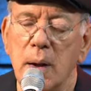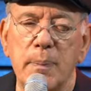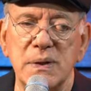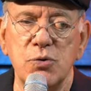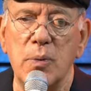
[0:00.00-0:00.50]

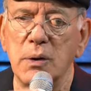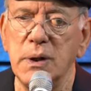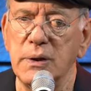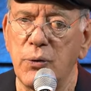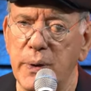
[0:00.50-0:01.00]
Pastor Mark
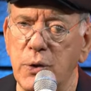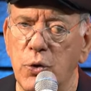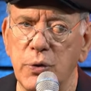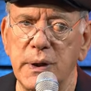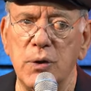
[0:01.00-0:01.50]
did a
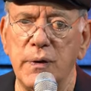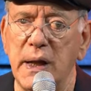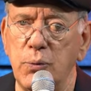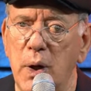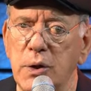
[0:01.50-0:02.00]
recording on
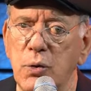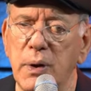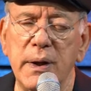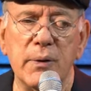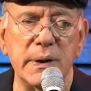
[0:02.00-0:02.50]
that one. You'll
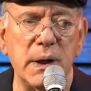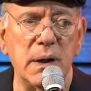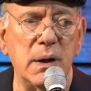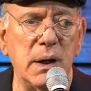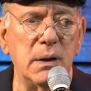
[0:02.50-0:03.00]
hear it
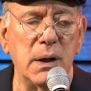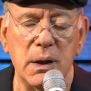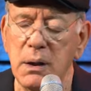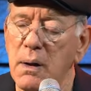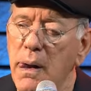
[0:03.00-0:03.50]
in
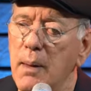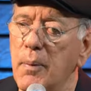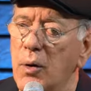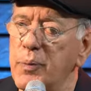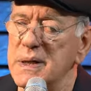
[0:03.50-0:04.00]
the
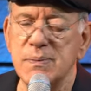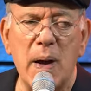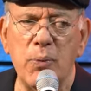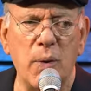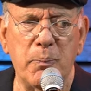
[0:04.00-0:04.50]
Mark Biltz
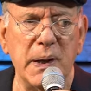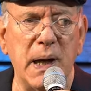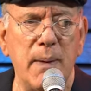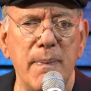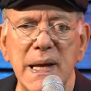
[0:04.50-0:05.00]
Bible.
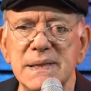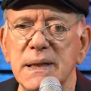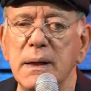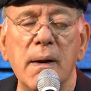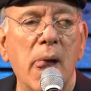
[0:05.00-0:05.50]
Pretty
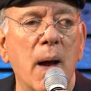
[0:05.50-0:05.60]
amazing.